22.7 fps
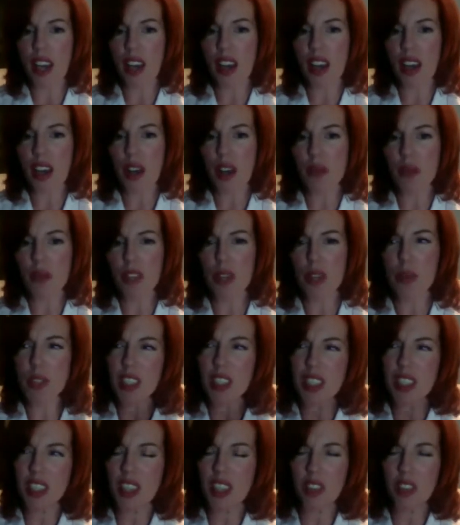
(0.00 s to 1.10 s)
There was
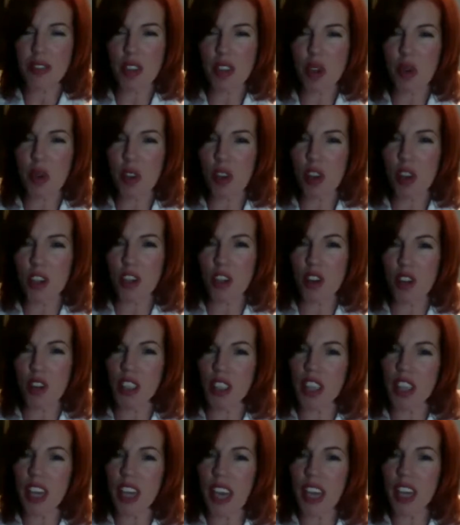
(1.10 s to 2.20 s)
stuff going on in our
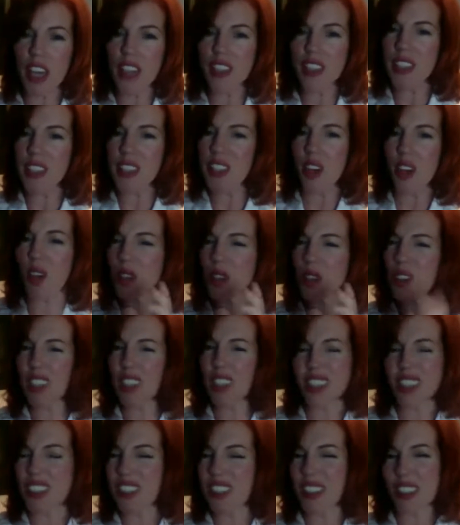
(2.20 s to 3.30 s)
lake, so
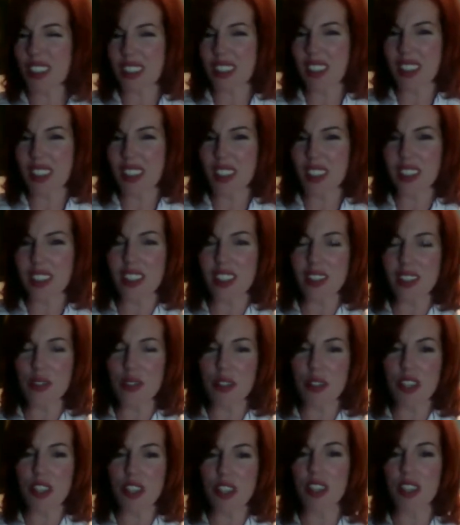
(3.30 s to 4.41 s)
it's
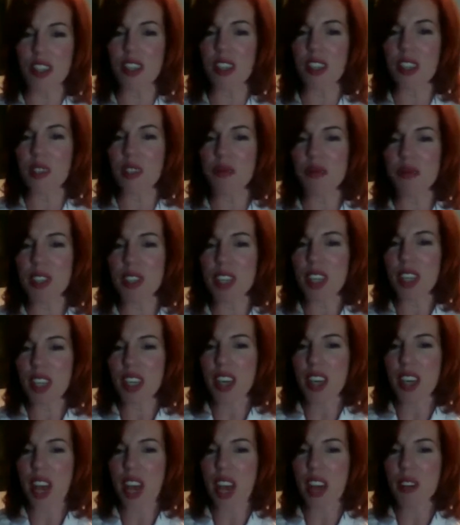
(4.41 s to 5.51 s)
interesting.
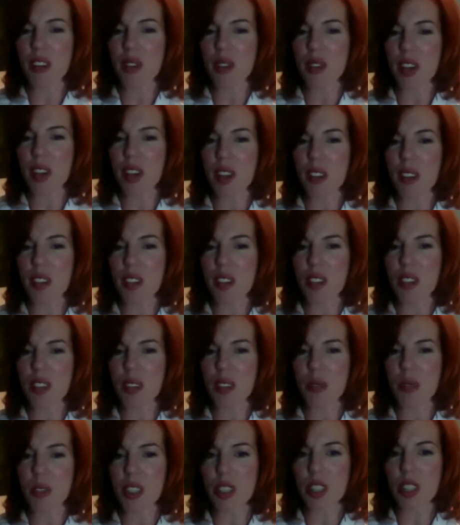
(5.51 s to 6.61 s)
Agriculture, you
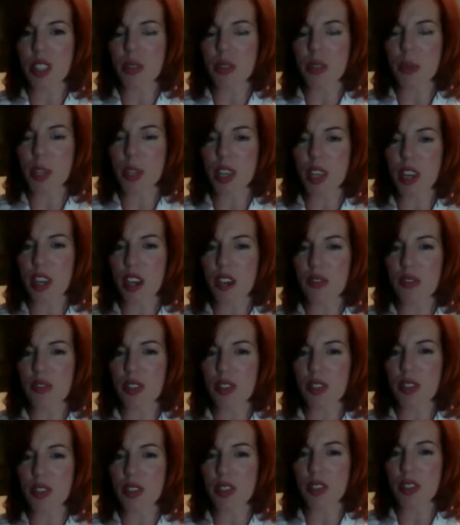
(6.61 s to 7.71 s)
really have to be careful
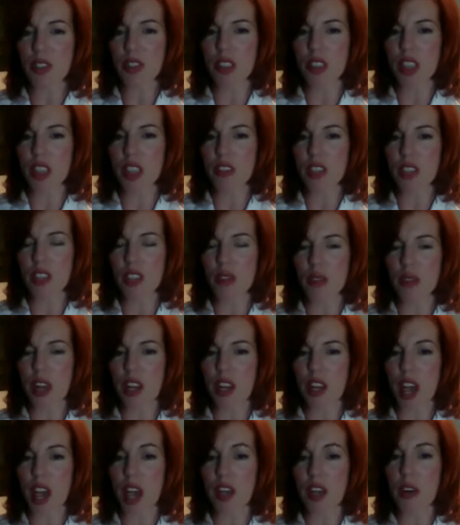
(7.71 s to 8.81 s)
living around
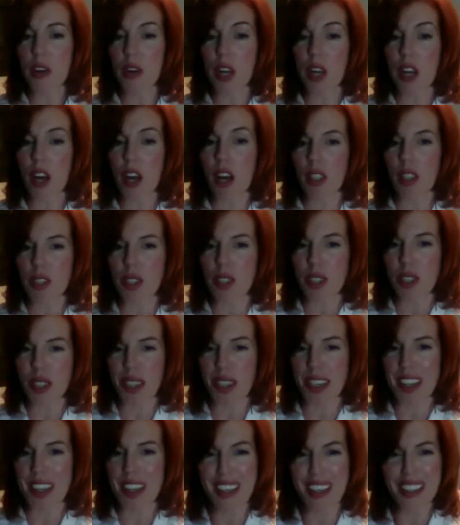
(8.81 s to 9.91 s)
agriculture,
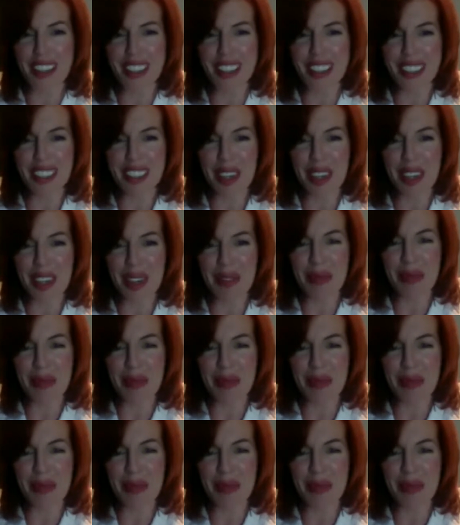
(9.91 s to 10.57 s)
you know.